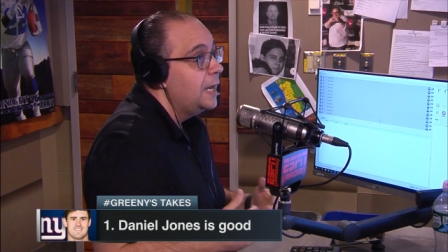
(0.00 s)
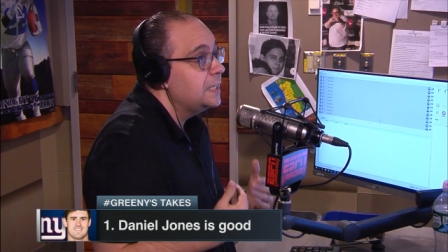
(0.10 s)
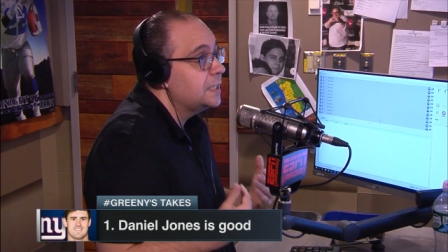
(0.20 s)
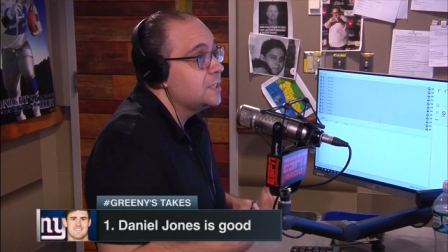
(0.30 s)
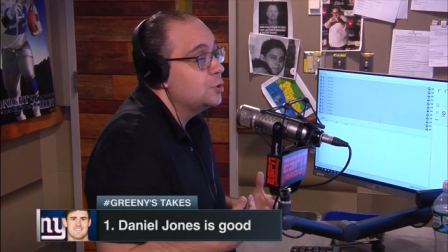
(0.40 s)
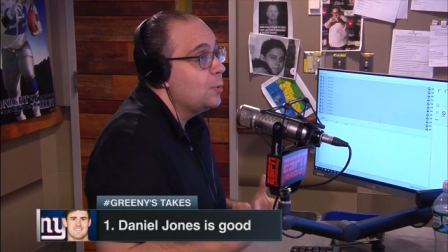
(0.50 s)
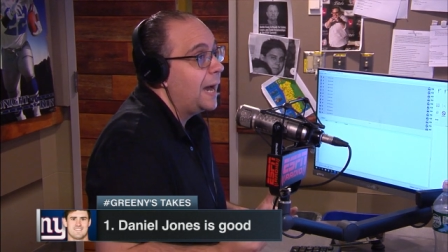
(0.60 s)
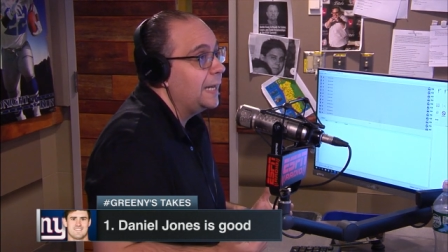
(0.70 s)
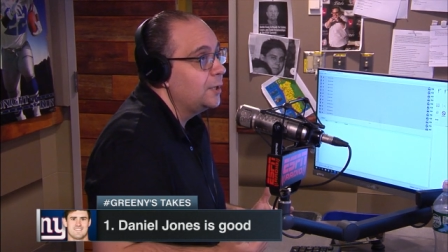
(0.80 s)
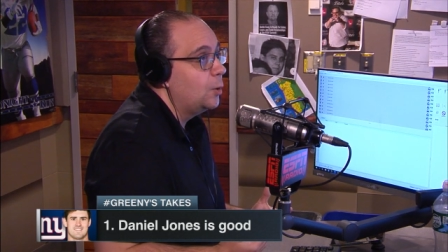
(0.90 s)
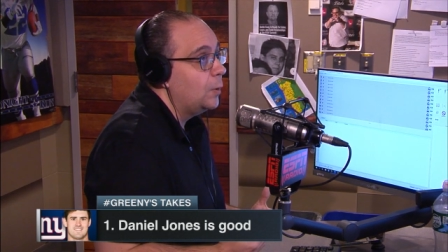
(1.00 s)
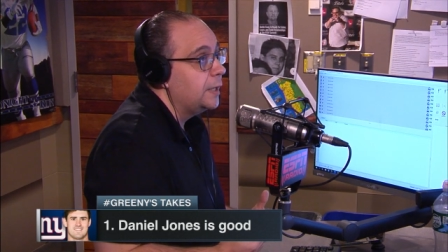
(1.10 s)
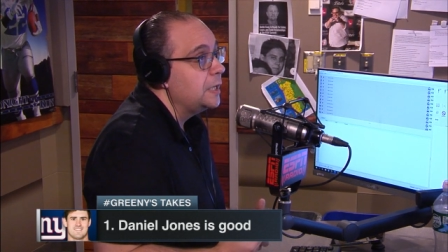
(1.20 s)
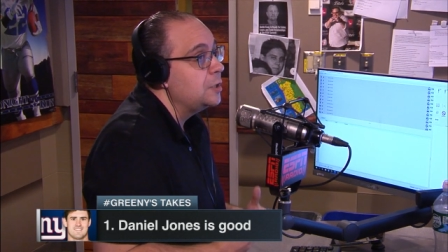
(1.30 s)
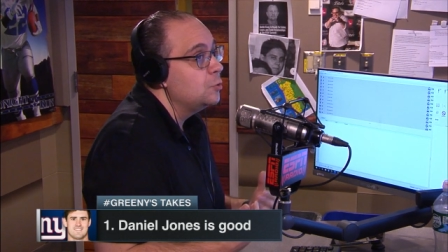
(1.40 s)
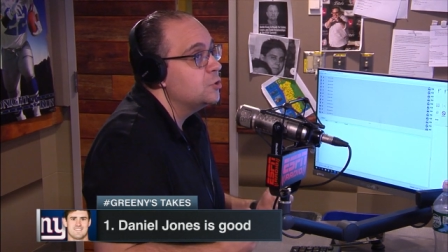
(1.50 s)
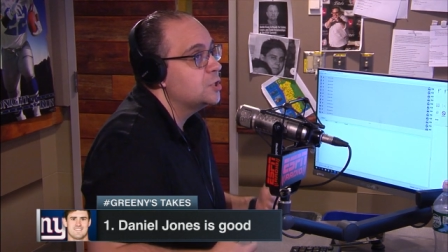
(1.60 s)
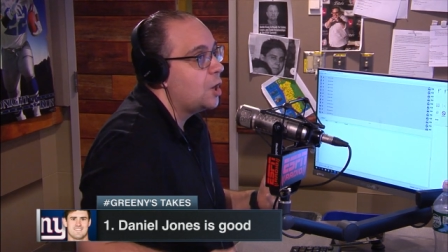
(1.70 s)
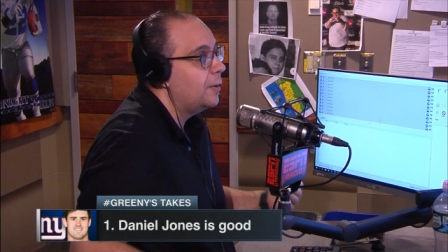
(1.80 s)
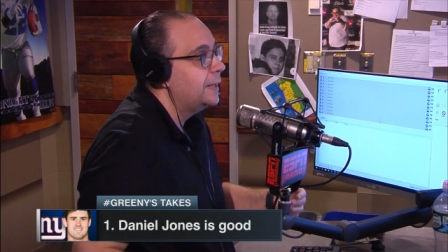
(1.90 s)
It's because you had no one. You
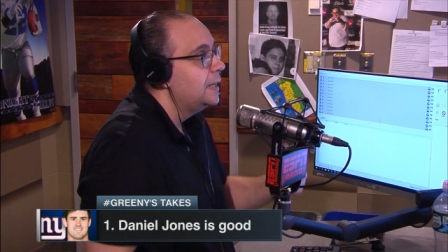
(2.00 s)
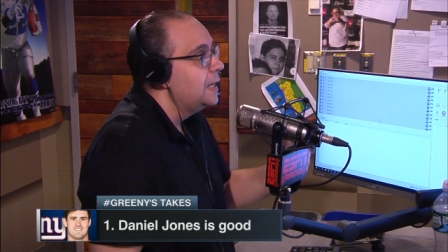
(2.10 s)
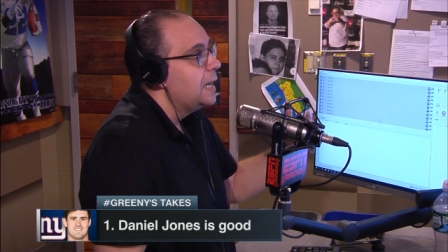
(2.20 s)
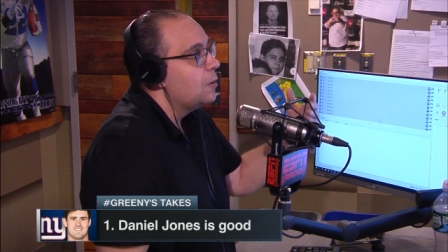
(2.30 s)
saw it.